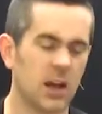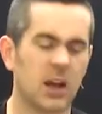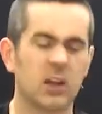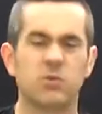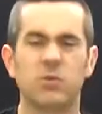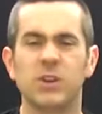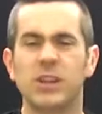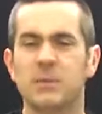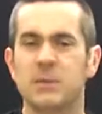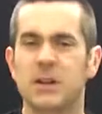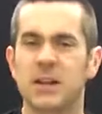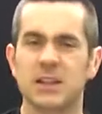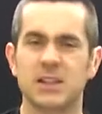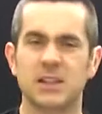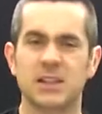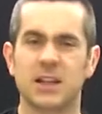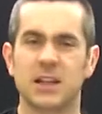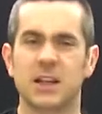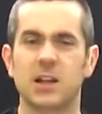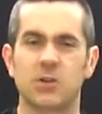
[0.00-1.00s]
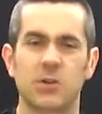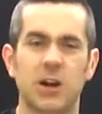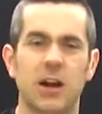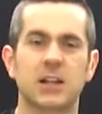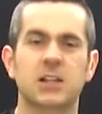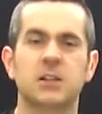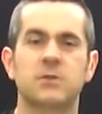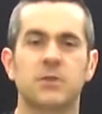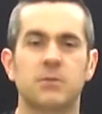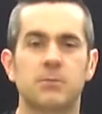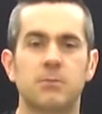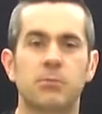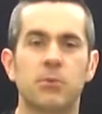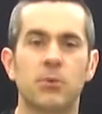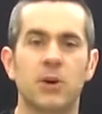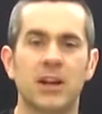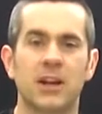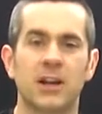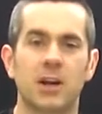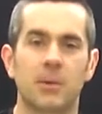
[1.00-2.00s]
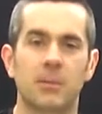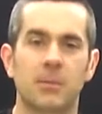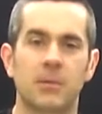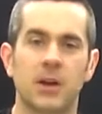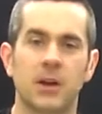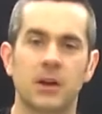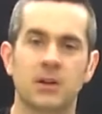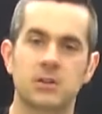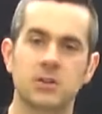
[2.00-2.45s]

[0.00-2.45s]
It really begins to get aggressive and break up there.